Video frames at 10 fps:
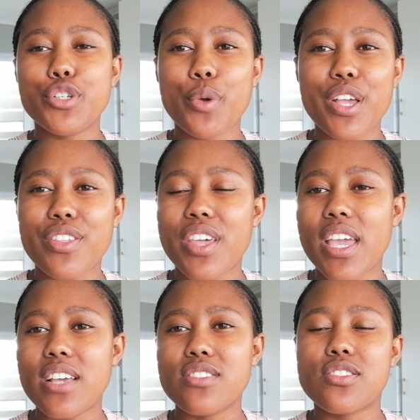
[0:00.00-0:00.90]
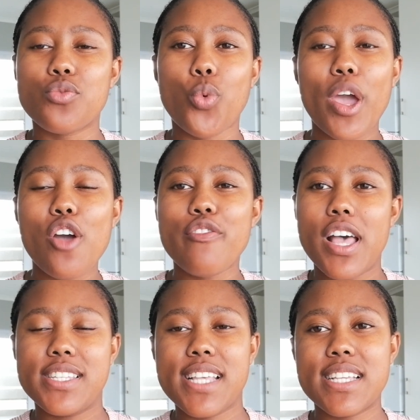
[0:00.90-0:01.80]
doing things, way of
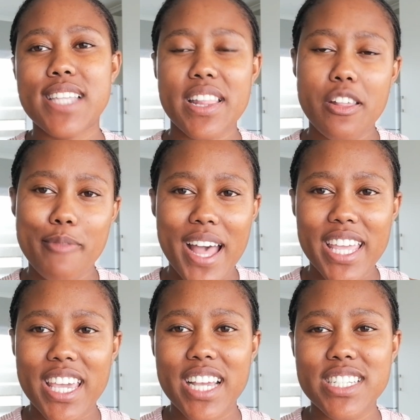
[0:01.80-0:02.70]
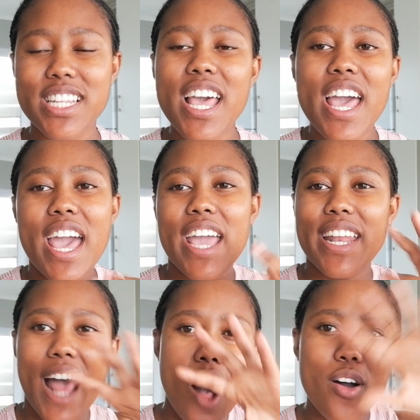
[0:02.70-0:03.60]
assessing the market,
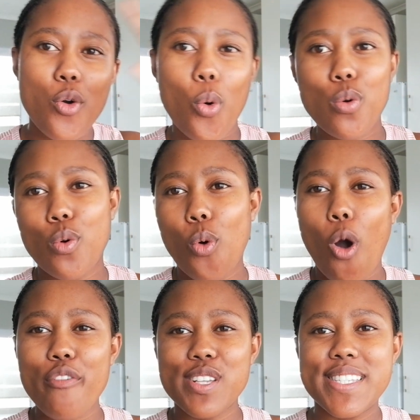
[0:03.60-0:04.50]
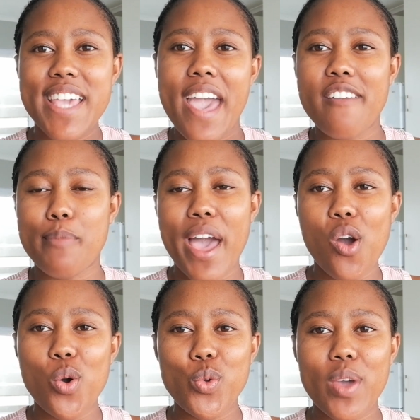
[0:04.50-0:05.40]
and I'll obviously have my
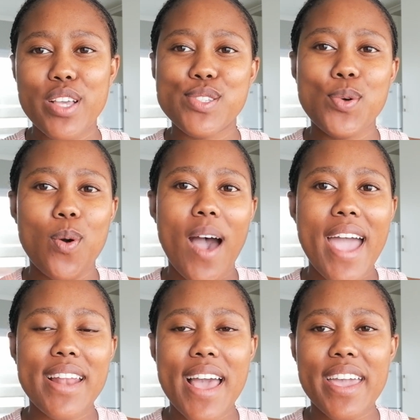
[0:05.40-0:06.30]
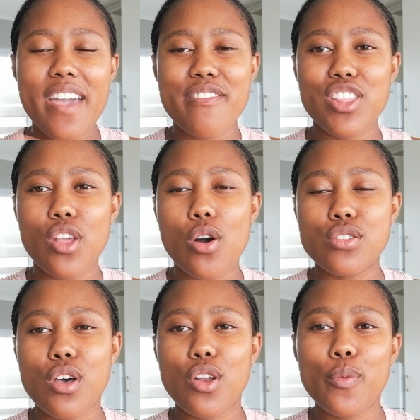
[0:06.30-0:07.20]
own way. So I like having the
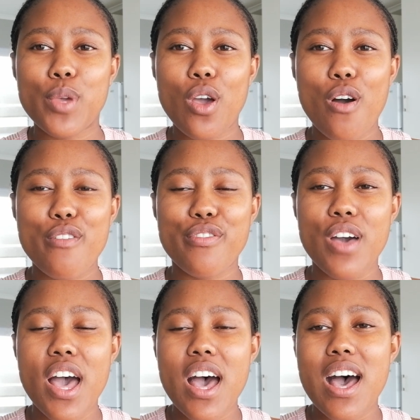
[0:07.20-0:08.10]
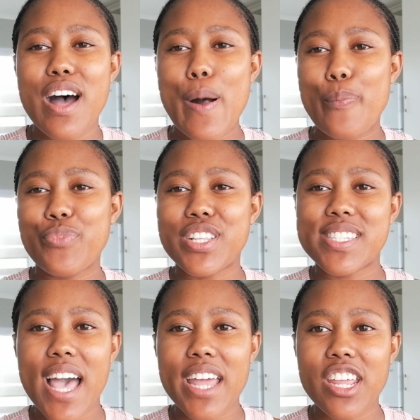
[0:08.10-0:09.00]
autonomy of
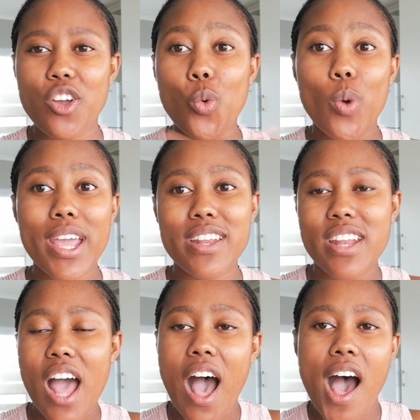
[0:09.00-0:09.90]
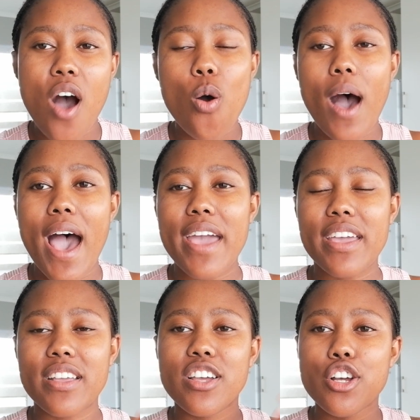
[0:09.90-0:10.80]
deciding when and how
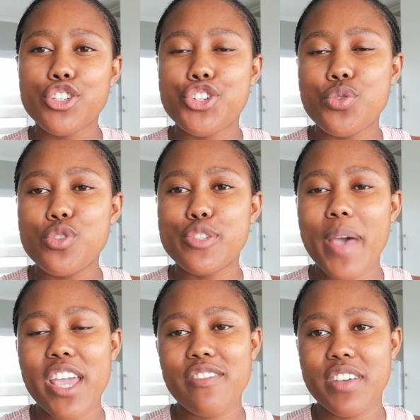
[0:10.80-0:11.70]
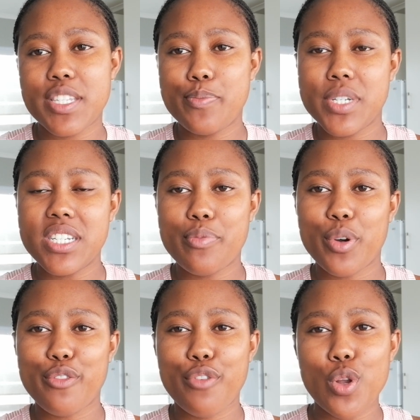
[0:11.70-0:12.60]
I choose my investment
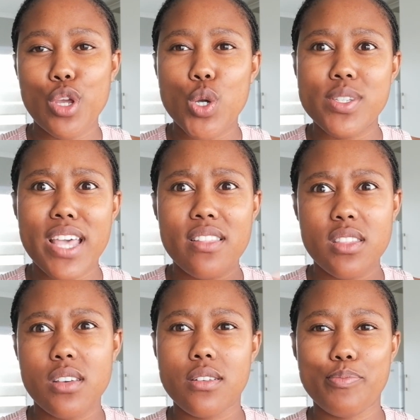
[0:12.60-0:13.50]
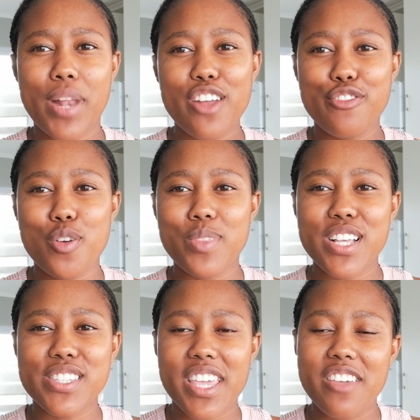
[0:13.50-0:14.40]
portfolios, and the platform
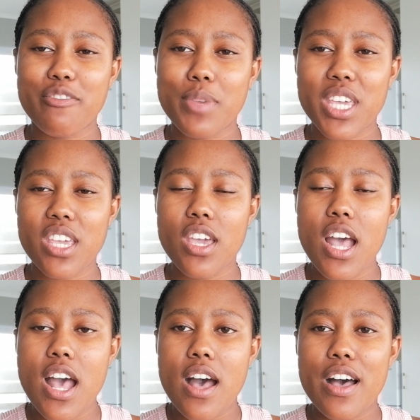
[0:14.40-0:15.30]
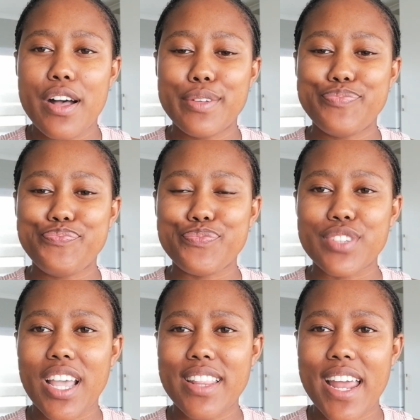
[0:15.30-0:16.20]
does give me
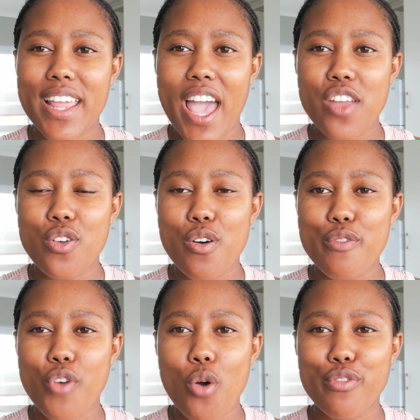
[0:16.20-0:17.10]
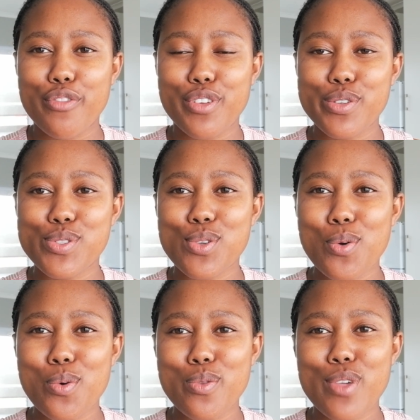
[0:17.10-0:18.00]
that kind of overview.
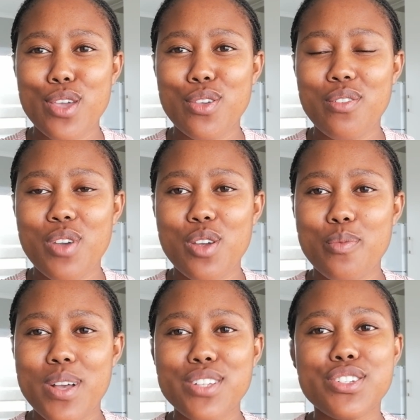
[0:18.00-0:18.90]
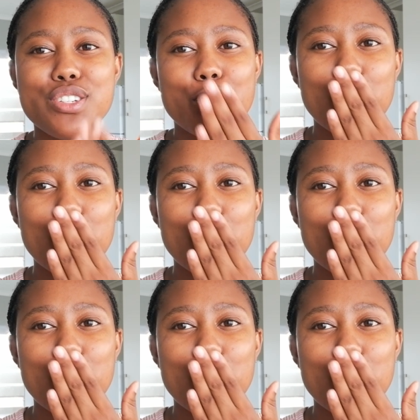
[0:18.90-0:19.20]
So thank you very much.